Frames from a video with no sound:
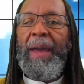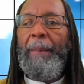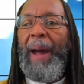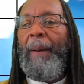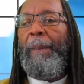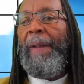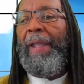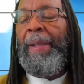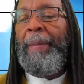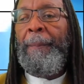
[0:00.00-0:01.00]
about
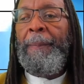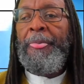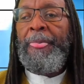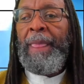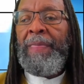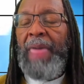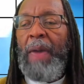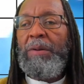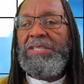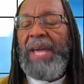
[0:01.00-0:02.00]
me. They
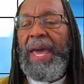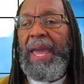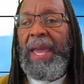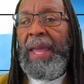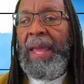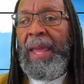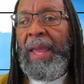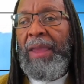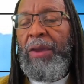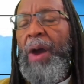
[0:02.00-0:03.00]
will say,
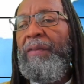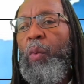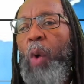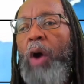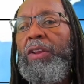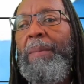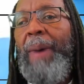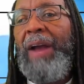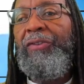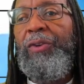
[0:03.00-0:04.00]
you haven't walked in
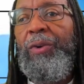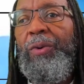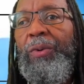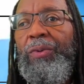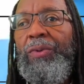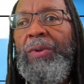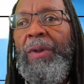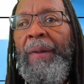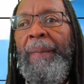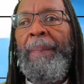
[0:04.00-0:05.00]
my shoes.
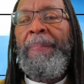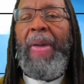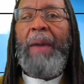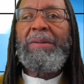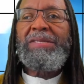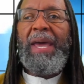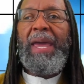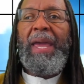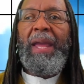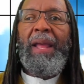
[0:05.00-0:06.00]
They will
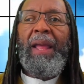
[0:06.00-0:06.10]
say,